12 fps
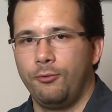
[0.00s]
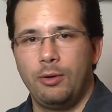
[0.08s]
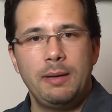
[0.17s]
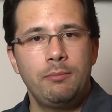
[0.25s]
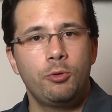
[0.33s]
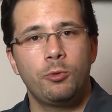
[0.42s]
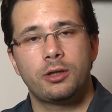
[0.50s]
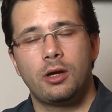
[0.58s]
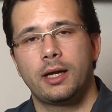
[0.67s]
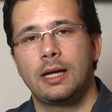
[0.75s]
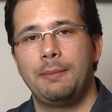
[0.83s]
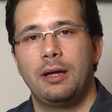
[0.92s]
Remember, we're
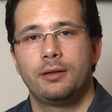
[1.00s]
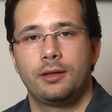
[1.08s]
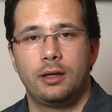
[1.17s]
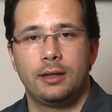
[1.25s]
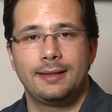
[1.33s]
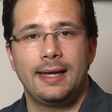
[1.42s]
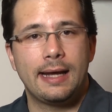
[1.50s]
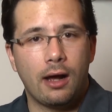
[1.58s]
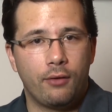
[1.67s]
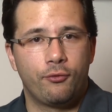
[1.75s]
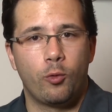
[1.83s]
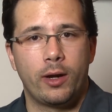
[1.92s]
talking about the
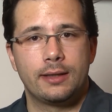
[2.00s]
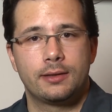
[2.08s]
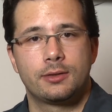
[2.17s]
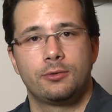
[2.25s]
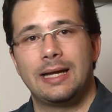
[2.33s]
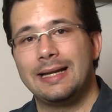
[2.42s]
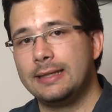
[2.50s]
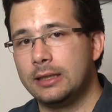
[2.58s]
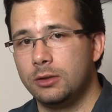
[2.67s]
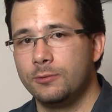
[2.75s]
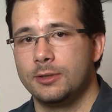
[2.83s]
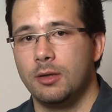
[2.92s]
takeoff weight, so that
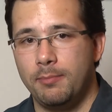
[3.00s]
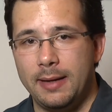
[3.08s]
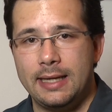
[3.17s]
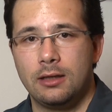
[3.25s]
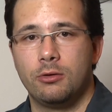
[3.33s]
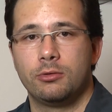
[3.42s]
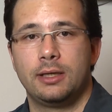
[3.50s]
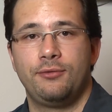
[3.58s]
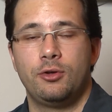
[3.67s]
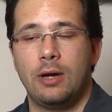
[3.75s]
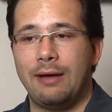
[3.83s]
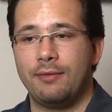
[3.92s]
includes the payload.
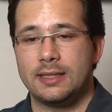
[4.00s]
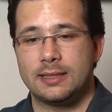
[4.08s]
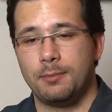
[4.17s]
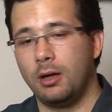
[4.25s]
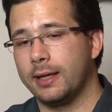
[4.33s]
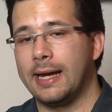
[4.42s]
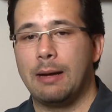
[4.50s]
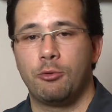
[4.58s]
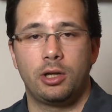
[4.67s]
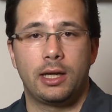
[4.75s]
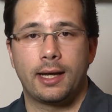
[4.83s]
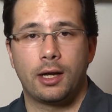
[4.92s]
If you have a small
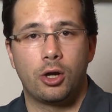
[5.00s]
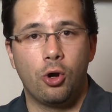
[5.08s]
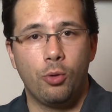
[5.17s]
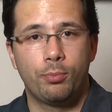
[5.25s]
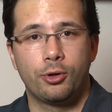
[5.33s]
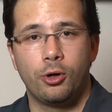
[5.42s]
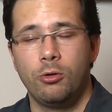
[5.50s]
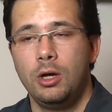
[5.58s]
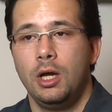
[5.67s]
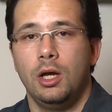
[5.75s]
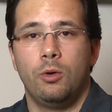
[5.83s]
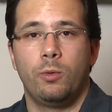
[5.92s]
camera like a GoPro
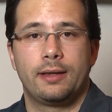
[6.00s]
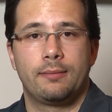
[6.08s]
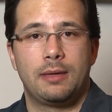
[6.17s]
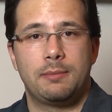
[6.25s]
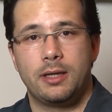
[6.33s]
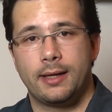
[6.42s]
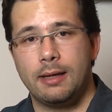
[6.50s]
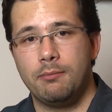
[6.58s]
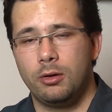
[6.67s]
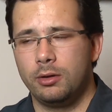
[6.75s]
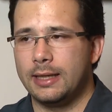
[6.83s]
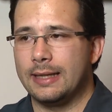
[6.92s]
with maybe a
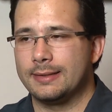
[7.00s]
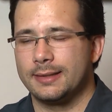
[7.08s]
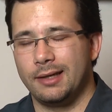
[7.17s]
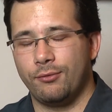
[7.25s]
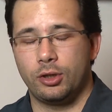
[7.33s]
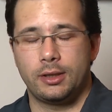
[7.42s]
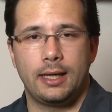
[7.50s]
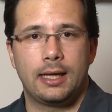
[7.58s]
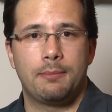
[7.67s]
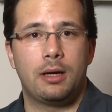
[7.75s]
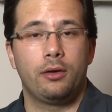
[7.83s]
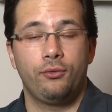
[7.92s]
gimbal, that's give or
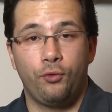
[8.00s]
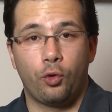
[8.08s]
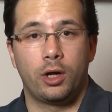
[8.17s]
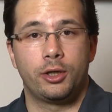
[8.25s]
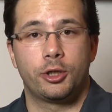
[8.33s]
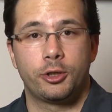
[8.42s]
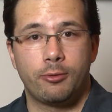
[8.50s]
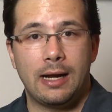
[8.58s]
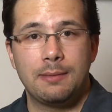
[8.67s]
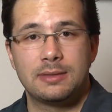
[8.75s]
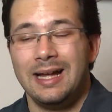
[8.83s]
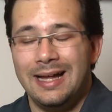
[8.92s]
take about 400
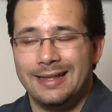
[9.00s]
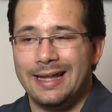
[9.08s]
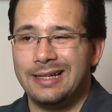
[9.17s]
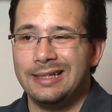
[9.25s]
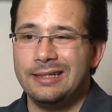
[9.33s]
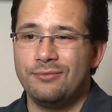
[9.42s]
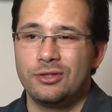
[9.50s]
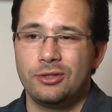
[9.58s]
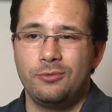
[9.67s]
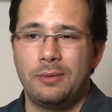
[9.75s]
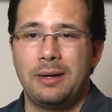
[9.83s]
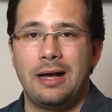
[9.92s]
grams. That leaves
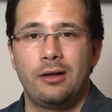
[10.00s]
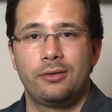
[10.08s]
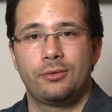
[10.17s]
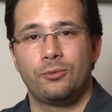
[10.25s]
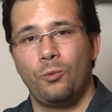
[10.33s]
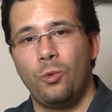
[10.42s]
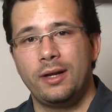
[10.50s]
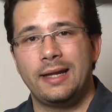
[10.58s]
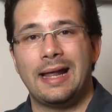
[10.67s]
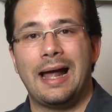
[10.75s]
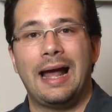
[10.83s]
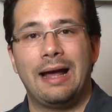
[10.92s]
you about
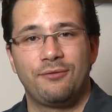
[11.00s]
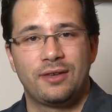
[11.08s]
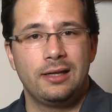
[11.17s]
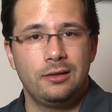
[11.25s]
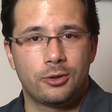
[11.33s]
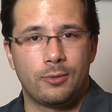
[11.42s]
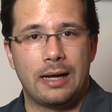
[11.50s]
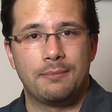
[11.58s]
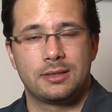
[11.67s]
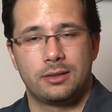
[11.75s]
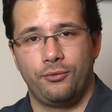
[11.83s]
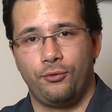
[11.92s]
1.5
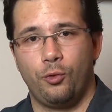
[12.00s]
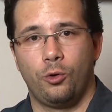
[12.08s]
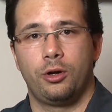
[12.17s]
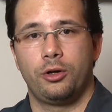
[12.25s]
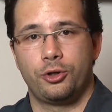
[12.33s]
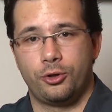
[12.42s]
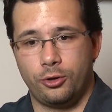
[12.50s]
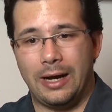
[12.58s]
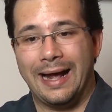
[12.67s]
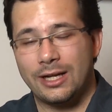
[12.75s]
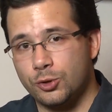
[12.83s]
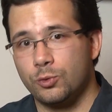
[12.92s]
kilograms for
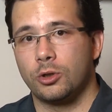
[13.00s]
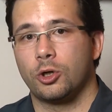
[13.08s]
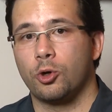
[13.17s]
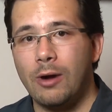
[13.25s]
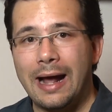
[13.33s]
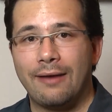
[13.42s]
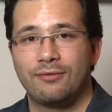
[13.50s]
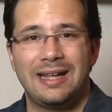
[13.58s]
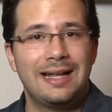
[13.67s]
your actual craft.